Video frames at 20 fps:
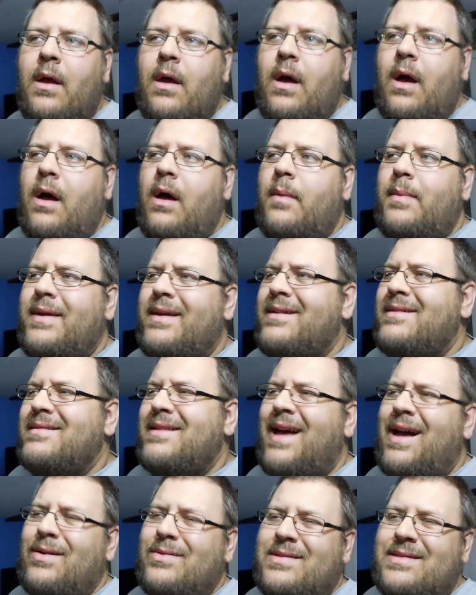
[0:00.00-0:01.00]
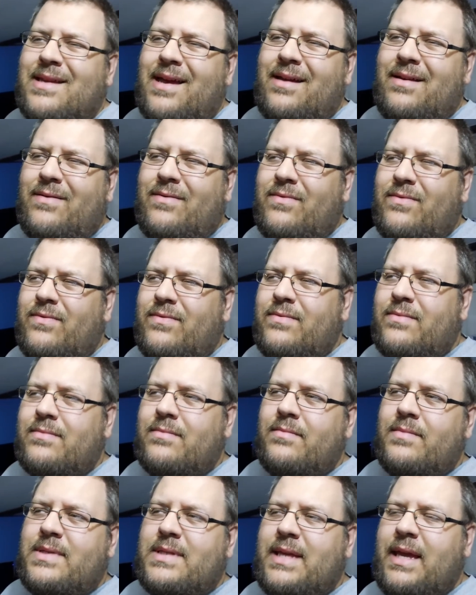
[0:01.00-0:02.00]
Uh, because outside of
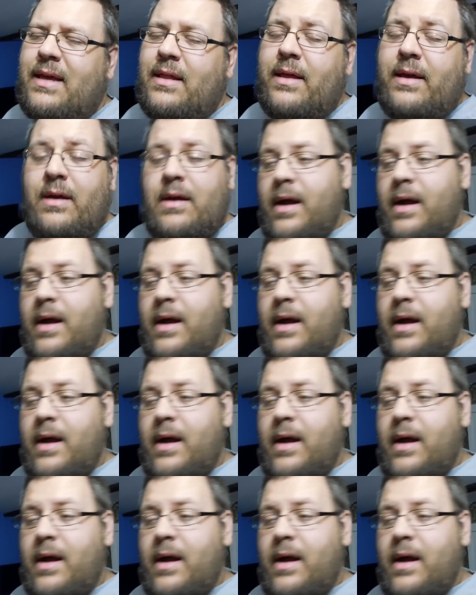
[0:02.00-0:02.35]
saying like,